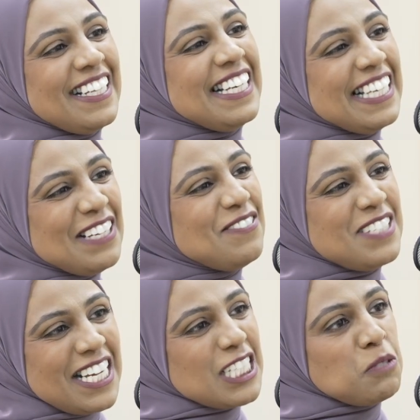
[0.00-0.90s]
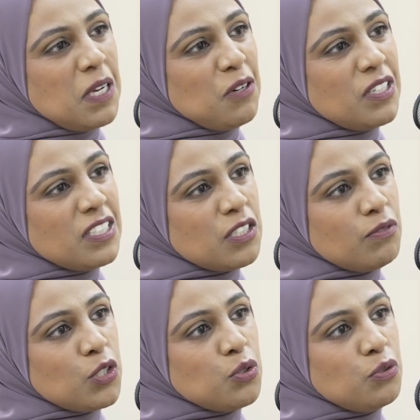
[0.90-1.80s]
lived experience of
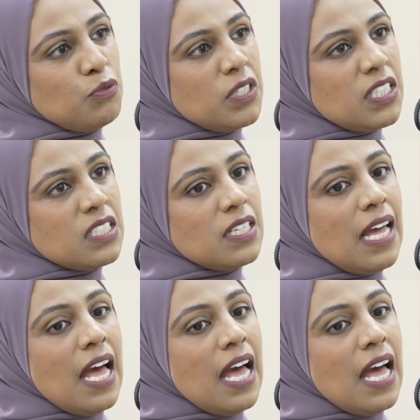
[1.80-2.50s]
the Sufis,